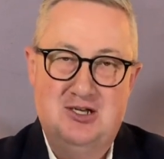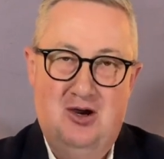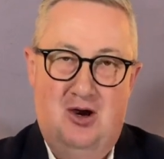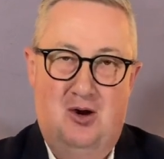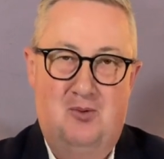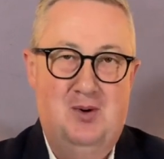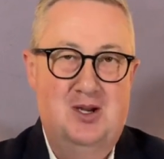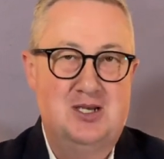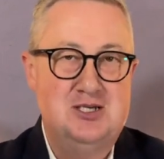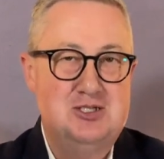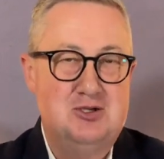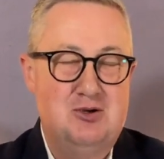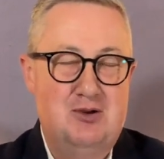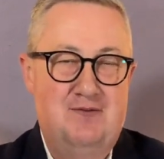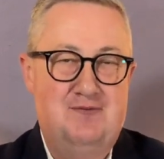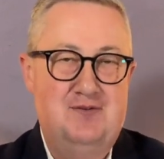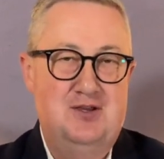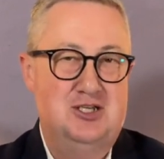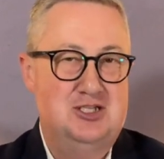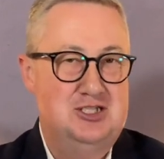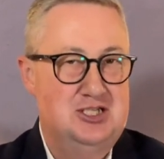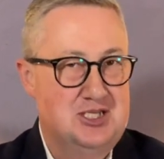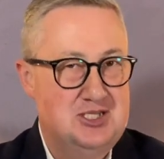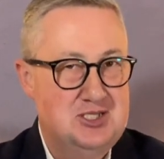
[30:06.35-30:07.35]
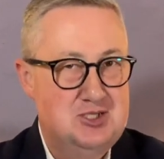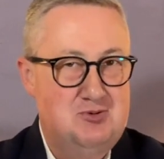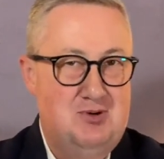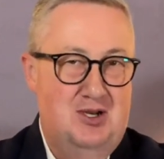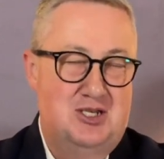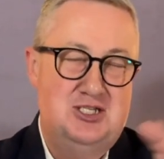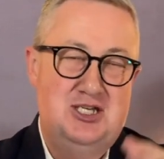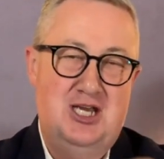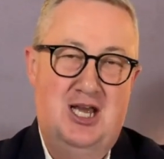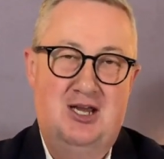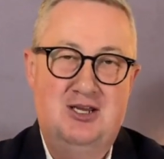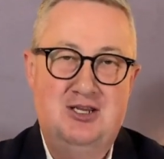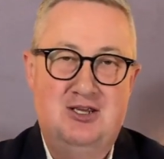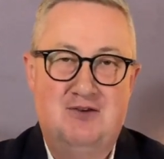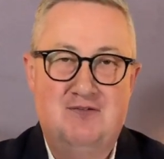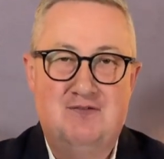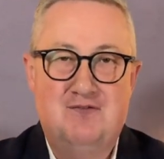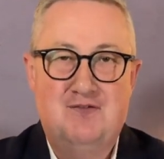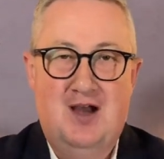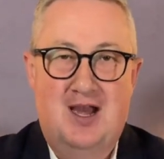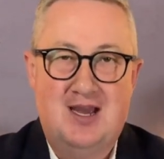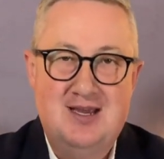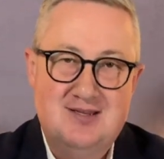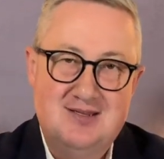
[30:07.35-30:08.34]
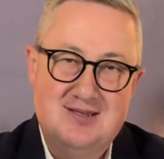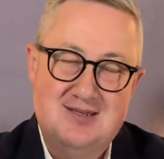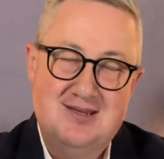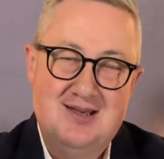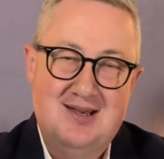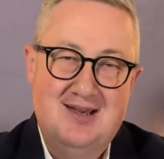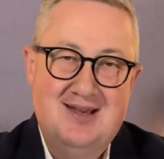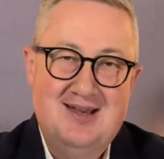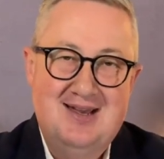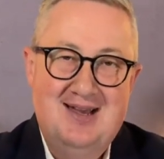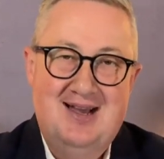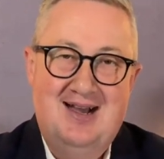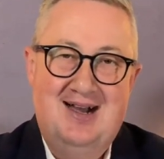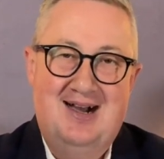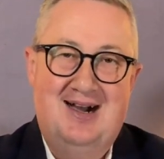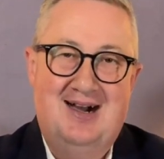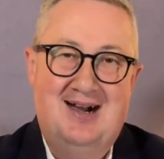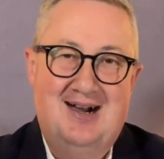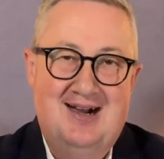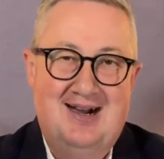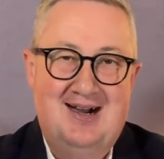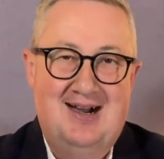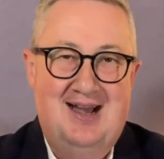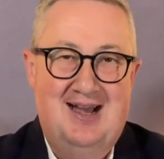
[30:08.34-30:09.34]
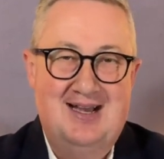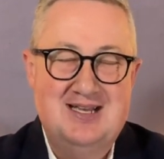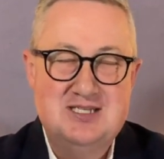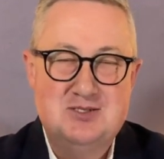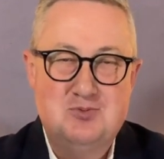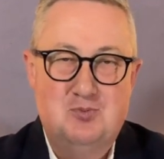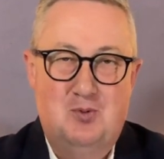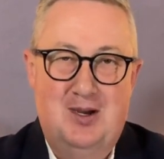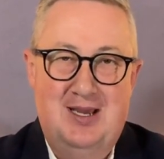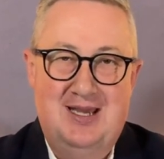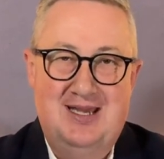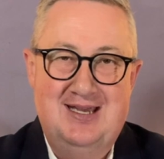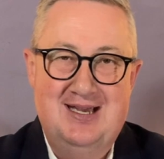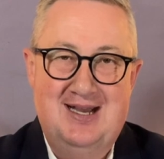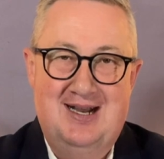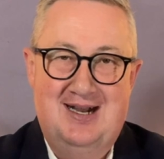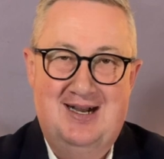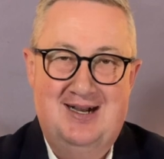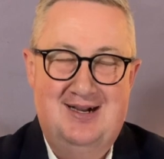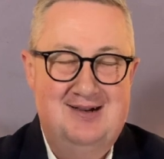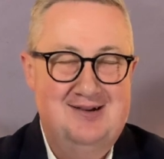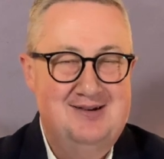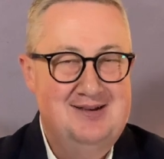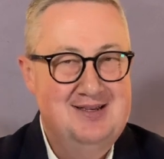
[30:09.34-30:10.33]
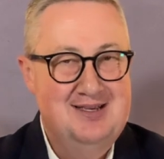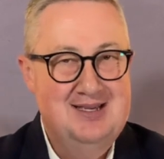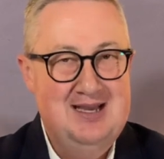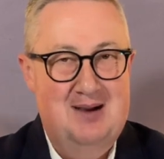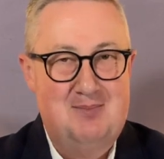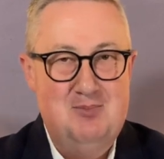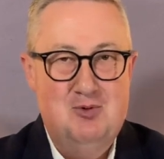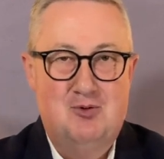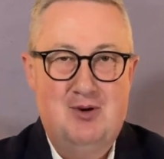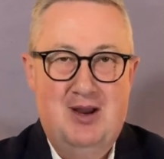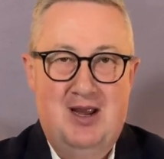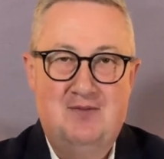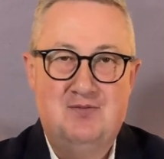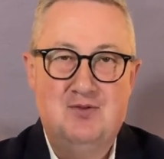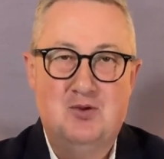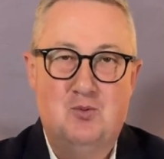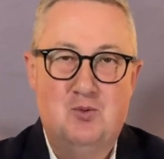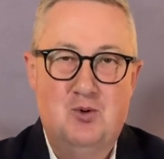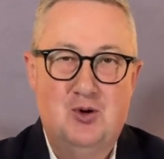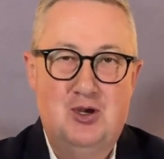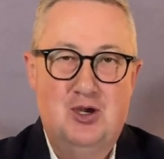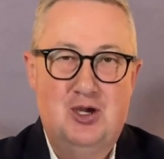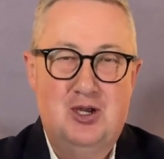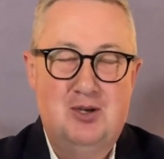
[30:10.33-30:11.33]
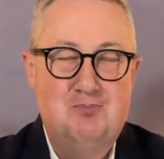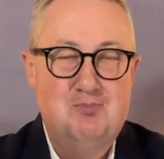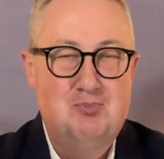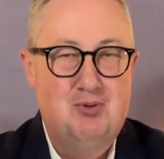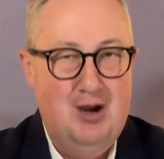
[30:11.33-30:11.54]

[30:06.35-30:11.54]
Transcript: I wonder if you'd just stretch out your faith as we come around the word.